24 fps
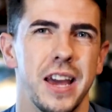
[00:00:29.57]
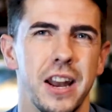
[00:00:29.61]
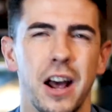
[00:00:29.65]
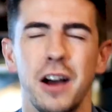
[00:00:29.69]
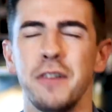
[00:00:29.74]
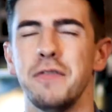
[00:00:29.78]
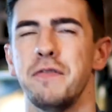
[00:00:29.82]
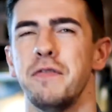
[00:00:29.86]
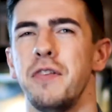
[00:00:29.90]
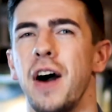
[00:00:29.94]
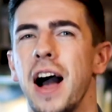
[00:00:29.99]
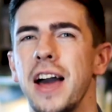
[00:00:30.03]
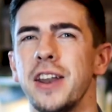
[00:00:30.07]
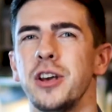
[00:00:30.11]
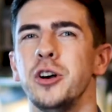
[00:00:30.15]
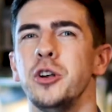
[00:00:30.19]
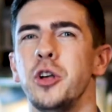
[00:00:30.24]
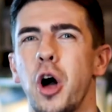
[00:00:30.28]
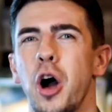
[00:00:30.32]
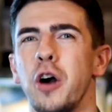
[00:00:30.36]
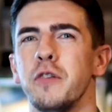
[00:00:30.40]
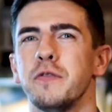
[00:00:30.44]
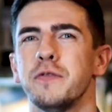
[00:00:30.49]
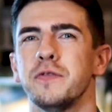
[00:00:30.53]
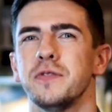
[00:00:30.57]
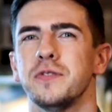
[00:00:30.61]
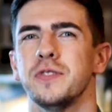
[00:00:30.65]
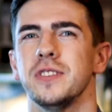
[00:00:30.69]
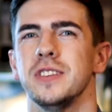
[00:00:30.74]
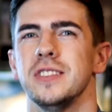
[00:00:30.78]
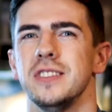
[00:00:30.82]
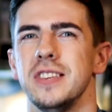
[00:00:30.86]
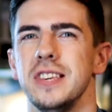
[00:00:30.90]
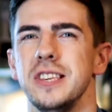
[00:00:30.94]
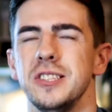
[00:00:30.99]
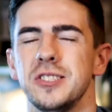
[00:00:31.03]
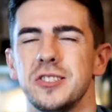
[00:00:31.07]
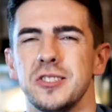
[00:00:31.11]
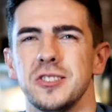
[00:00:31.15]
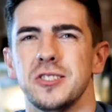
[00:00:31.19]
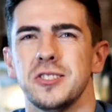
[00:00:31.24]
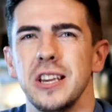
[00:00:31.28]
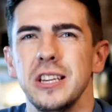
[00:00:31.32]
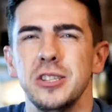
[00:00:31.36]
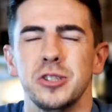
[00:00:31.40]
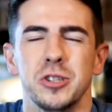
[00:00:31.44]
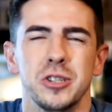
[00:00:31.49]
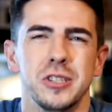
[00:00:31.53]
In our final of these
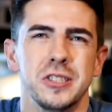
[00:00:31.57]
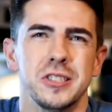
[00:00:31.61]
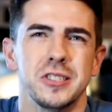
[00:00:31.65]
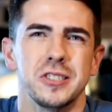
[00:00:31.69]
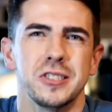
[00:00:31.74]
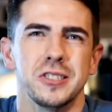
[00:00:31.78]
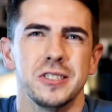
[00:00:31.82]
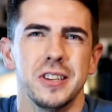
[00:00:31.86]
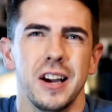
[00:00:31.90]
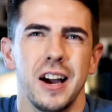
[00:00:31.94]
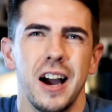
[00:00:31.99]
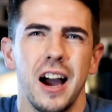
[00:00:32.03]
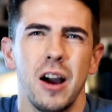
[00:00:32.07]
sessions,